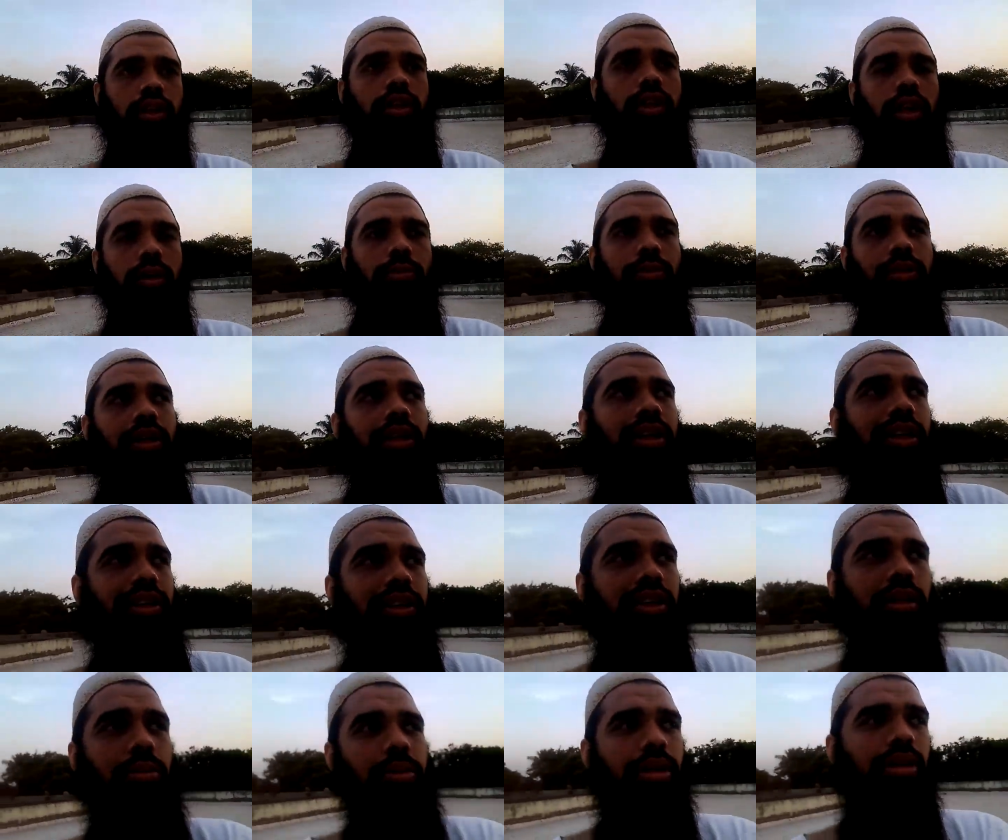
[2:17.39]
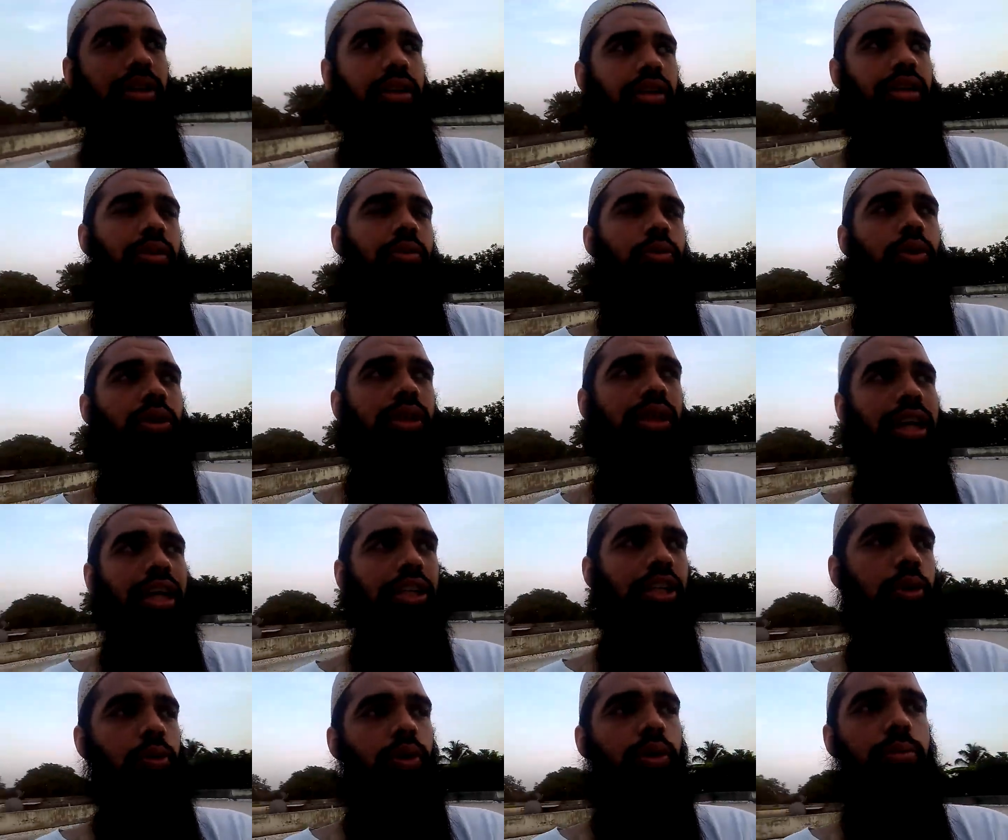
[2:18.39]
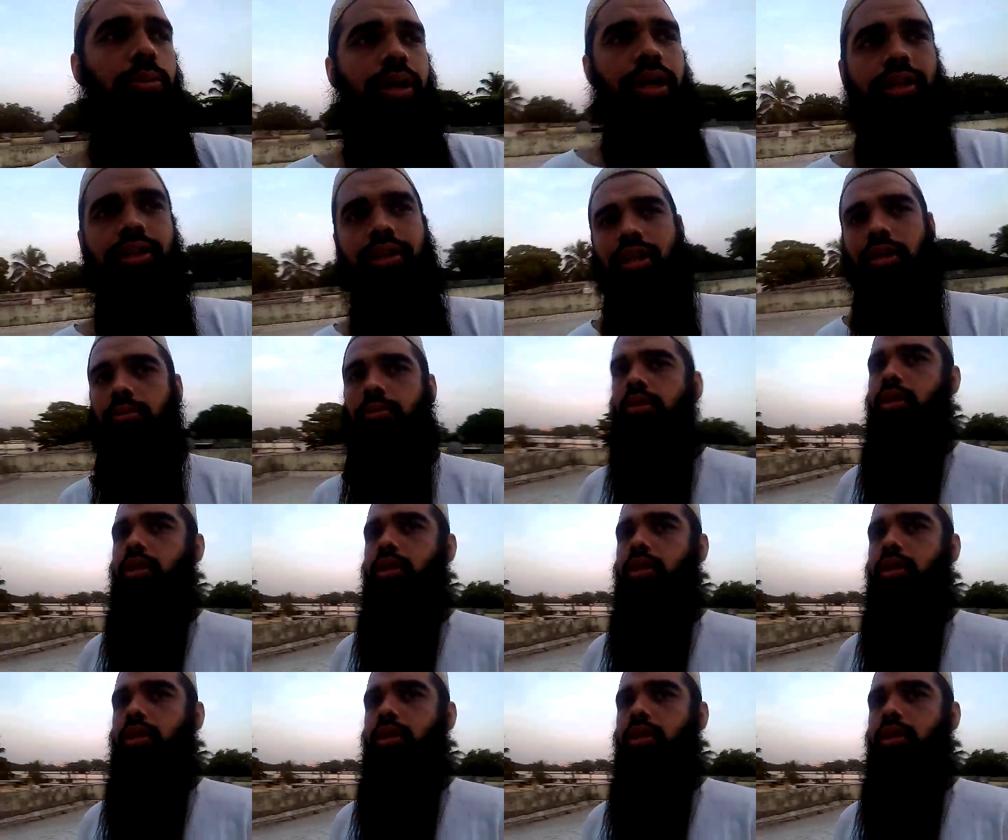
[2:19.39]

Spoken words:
come the next day, but it was clashing with my exam